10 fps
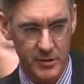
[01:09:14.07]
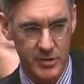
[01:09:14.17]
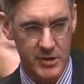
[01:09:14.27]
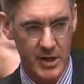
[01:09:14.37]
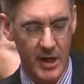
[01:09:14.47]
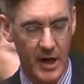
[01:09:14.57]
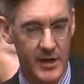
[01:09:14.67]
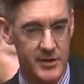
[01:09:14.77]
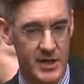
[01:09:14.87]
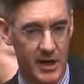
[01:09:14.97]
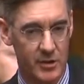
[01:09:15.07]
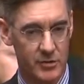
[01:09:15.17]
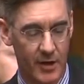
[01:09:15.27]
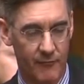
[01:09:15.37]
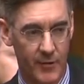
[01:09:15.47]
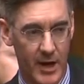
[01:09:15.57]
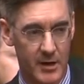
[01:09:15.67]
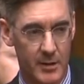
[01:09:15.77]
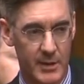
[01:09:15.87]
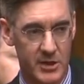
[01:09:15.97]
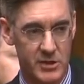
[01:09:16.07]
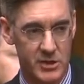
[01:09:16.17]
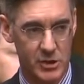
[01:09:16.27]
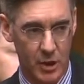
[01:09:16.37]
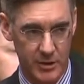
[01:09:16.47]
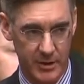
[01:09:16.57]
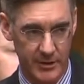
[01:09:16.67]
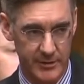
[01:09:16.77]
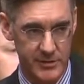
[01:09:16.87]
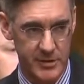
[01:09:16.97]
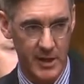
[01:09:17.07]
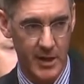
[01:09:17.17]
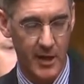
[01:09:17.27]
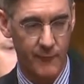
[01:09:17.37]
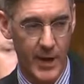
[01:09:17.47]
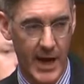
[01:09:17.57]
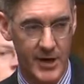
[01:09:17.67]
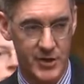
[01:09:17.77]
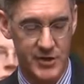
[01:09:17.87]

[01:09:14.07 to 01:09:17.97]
to deny a second referendum in Scotland if we had